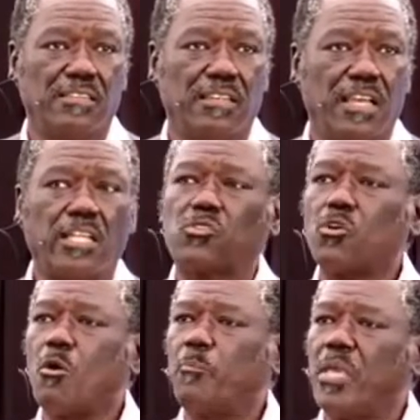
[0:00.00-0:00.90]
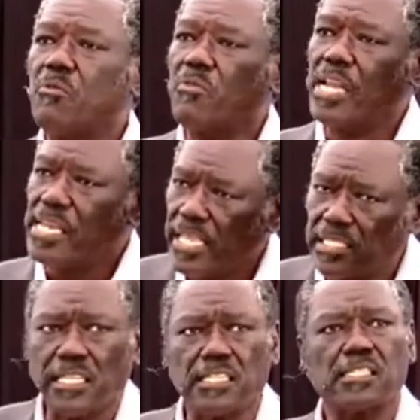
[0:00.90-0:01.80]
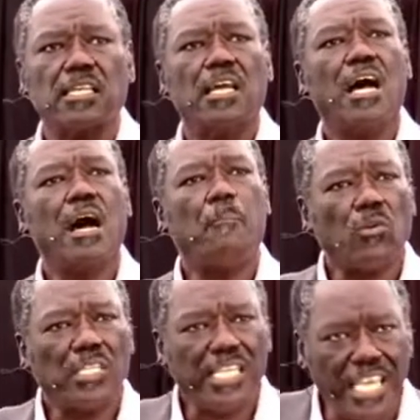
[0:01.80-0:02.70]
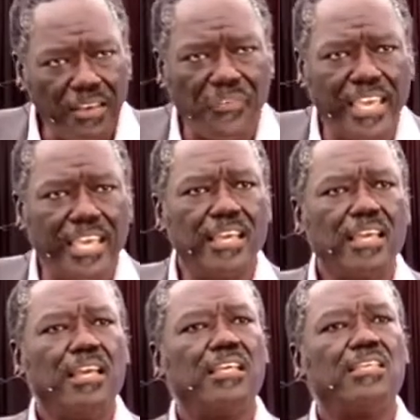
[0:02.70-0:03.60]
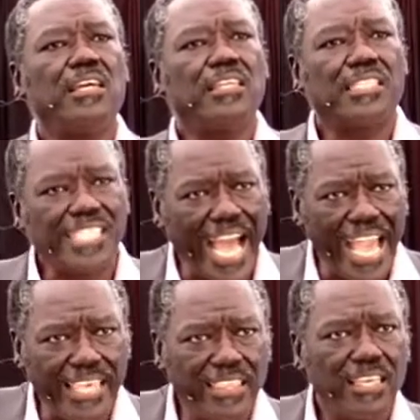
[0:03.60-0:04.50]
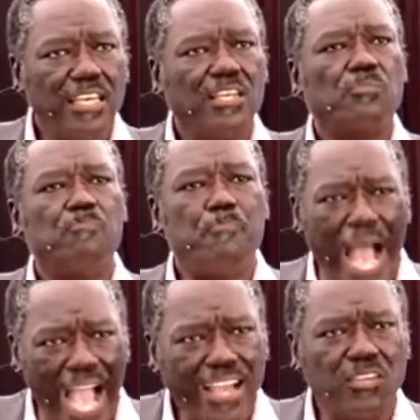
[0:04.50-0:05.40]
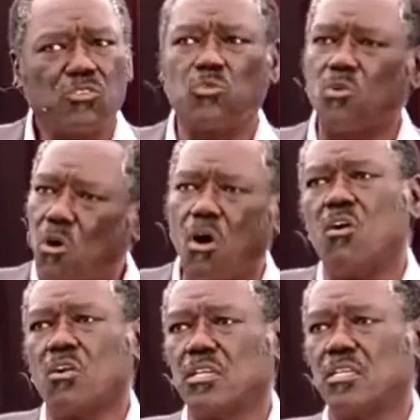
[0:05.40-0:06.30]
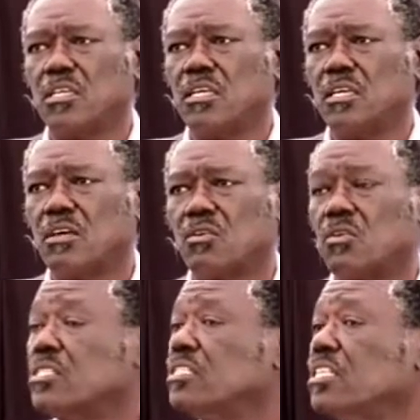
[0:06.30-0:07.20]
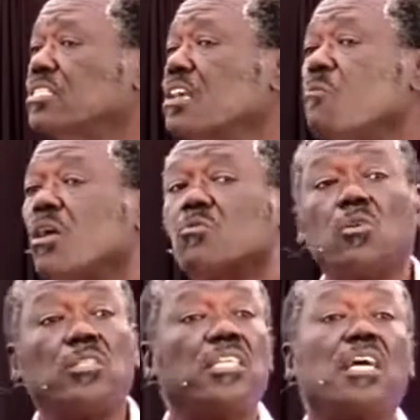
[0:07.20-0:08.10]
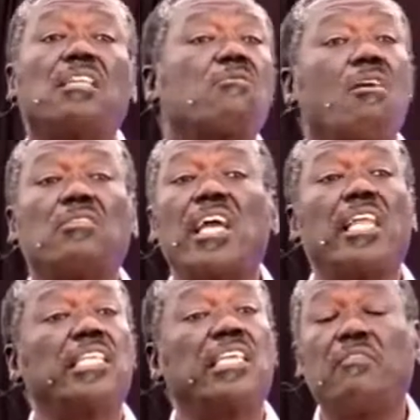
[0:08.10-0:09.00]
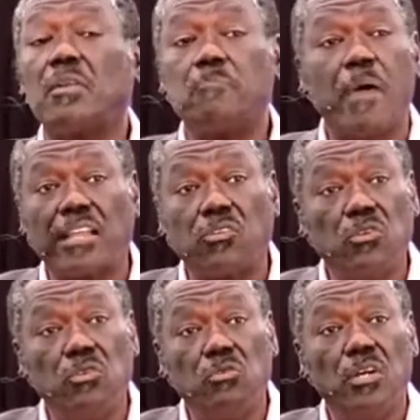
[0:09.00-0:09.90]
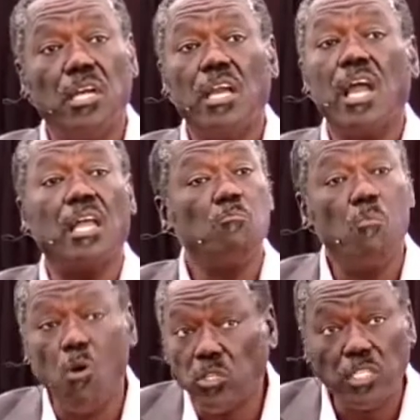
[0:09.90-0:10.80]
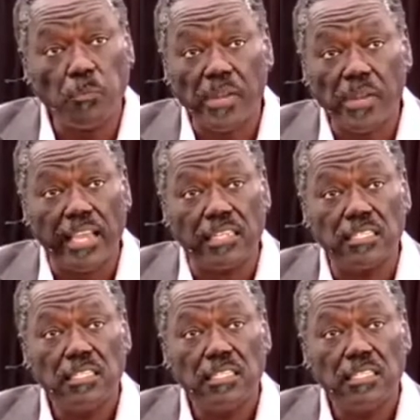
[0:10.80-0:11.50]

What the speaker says: And so be religious about giving your tithe back to God. Because he's the same one who will turn around and give it back to you and multiply it.